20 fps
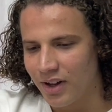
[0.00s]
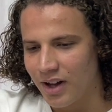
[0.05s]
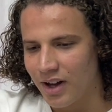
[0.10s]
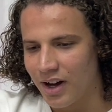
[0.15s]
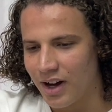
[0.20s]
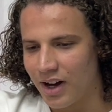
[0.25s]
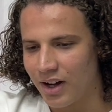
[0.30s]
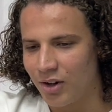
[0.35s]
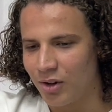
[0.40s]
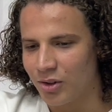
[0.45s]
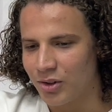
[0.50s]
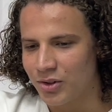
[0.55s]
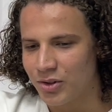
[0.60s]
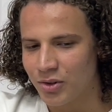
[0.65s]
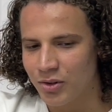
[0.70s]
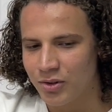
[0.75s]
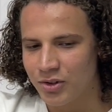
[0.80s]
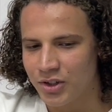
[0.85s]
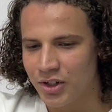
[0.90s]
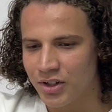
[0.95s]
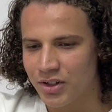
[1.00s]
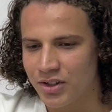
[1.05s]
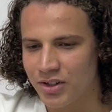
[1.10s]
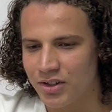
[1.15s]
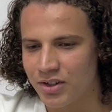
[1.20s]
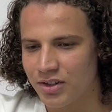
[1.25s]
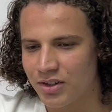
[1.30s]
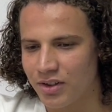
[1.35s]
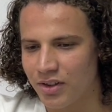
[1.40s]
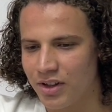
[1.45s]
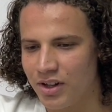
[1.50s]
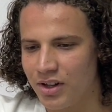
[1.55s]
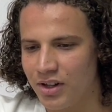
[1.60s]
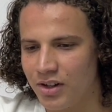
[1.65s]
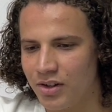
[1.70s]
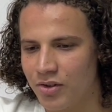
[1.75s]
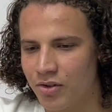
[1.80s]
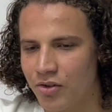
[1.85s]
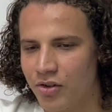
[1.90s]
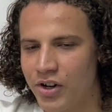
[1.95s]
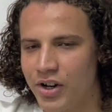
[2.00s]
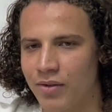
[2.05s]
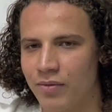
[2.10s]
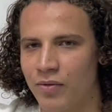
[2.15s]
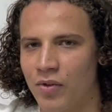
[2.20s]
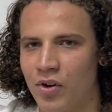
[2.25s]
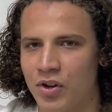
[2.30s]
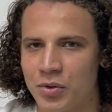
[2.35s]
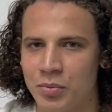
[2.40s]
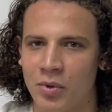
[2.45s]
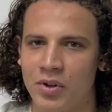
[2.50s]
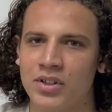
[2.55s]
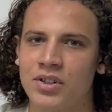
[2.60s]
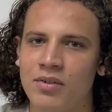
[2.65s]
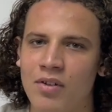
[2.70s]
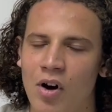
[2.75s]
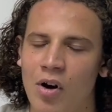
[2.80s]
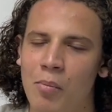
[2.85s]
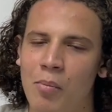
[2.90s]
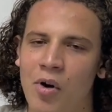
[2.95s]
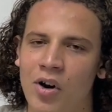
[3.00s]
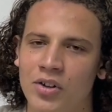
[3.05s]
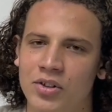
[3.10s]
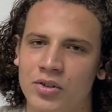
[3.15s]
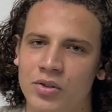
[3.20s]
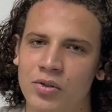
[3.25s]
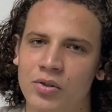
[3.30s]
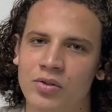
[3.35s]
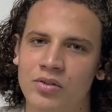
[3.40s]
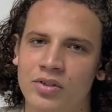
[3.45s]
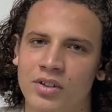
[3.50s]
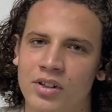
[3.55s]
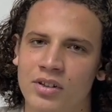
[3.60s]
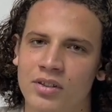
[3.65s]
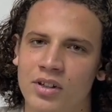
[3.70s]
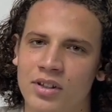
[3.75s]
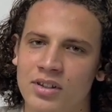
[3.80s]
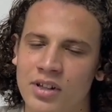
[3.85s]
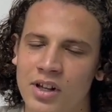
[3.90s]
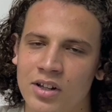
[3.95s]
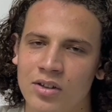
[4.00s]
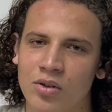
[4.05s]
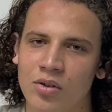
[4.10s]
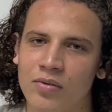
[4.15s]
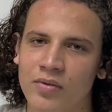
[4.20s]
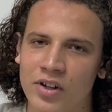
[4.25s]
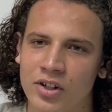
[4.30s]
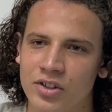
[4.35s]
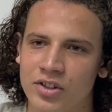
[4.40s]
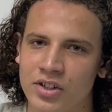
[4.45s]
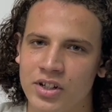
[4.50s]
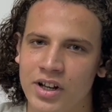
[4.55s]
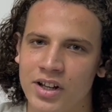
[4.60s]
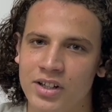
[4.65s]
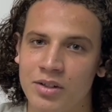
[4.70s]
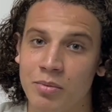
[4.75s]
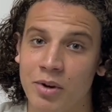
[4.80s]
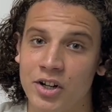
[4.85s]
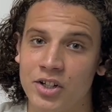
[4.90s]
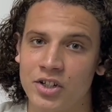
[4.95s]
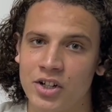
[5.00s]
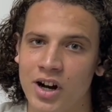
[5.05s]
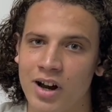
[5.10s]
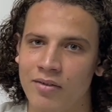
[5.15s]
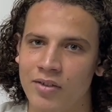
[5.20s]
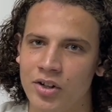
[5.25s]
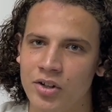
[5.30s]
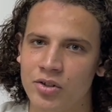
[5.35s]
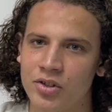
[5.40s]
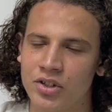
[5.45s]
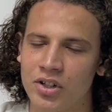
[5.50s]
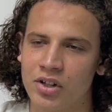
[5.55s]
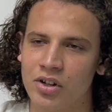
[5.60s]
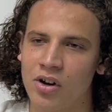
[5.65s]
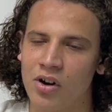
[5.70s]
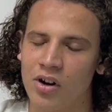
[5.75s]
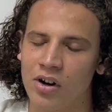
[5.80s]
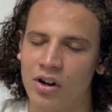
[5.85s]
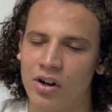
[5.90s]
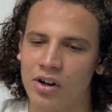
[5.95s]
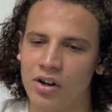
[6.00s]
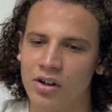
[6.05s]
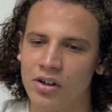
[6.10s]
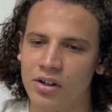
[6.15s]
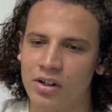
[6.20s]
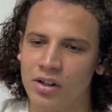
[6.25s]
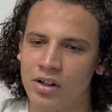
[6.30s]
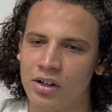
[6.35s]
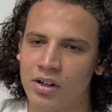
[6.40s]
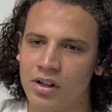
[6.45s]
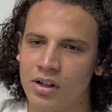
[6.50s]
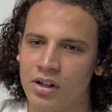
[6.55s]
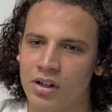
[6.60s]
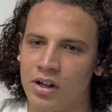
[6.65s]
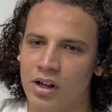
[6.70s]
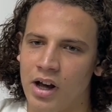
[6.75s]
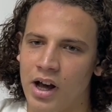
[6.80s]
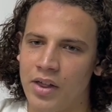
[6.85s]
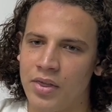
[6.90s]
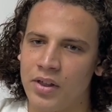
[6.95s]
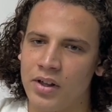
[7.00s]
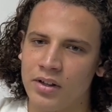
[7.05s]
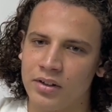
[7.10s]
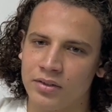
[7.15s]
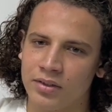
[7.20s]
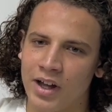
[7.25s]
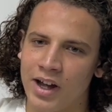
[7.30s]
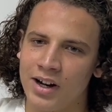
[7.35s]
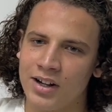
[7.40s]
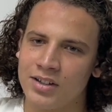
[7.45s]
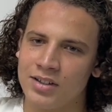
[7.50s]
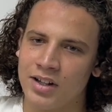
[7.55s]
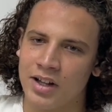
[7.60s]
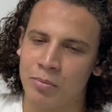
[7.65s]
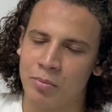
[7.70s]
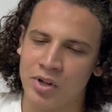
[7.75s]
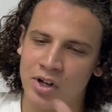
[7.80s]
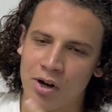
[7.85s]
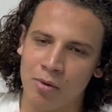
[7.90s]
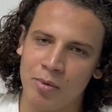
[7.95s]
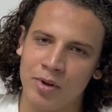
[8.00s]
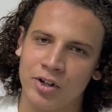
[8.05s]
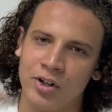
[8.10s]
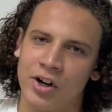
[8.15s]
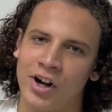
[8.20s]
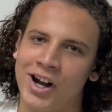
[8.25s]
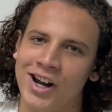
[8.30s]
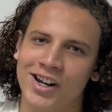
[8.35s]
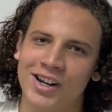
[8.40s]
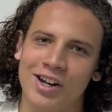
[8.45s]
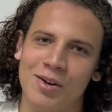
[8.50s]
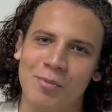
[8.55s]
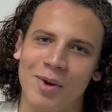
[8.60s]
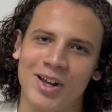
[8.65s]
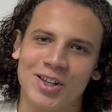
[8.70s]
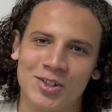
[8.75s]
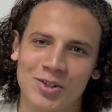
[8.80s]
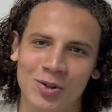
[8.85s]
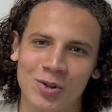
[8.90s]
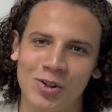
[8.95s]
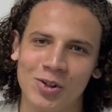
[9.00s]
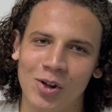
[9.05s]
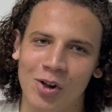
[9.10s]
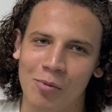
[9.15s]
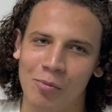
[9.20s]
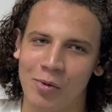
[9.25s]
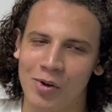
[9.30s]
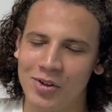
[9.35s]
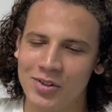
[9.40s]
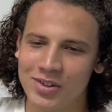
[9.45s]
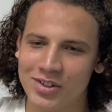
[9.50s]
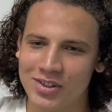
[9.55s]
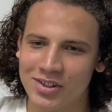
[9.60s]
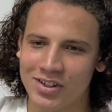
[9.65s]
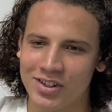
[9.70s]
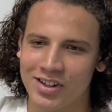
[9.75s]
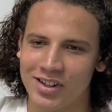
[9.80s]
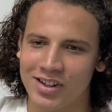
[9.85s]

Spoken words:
And also just the reinforcement of our motto, Nintendo Vinces, by striving you shall conquer. I think that has like become ingrained in my soul almost,